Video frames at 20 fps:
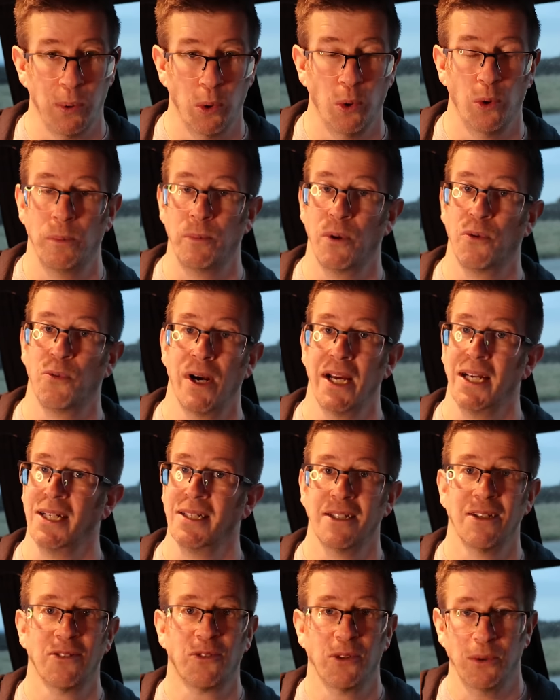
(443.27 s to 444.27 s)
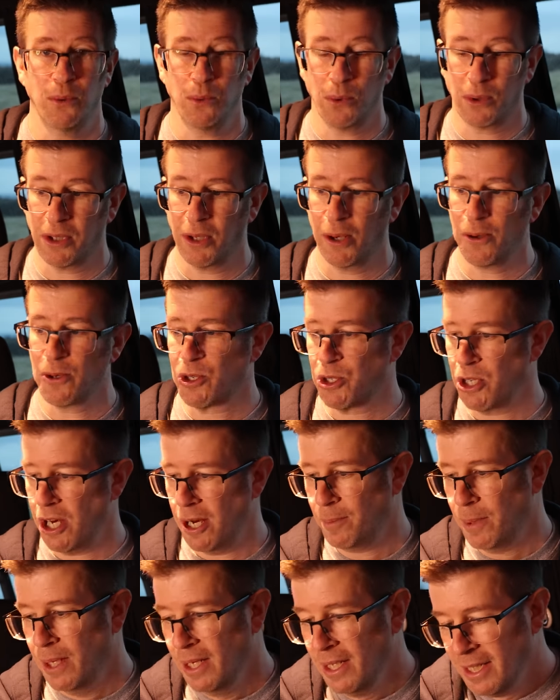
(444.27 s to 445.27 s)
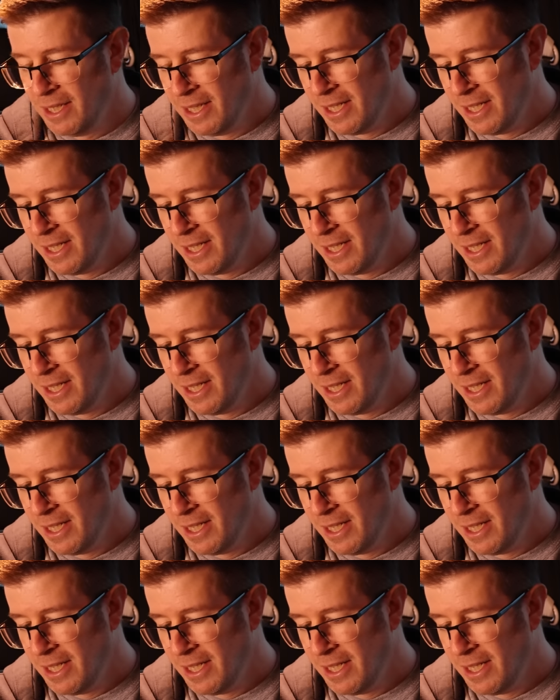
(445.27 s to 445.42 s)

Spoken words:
pouring the rain and you've got it all closed up.